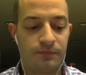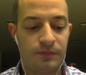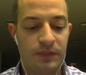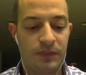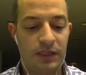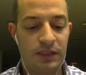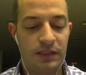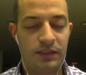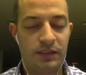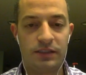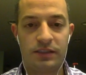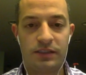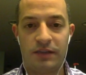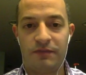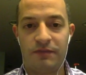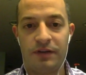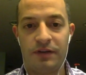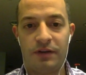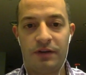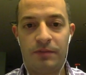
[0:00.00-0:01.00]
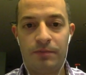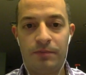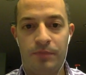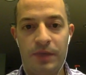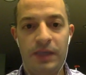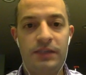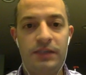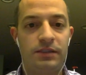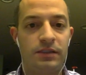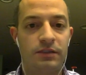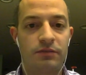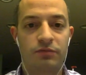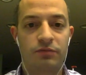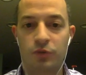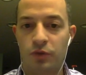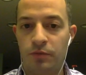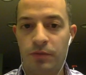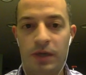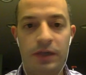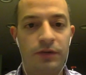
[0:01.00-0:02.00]
this is a very basic,
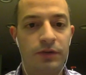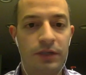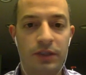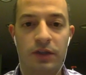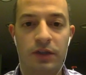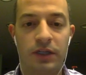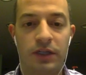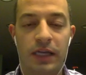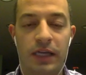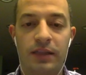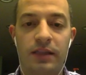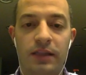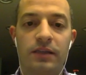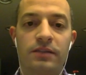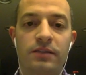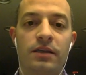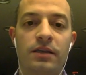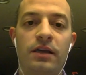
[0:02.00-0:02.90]
rudimentary look at things.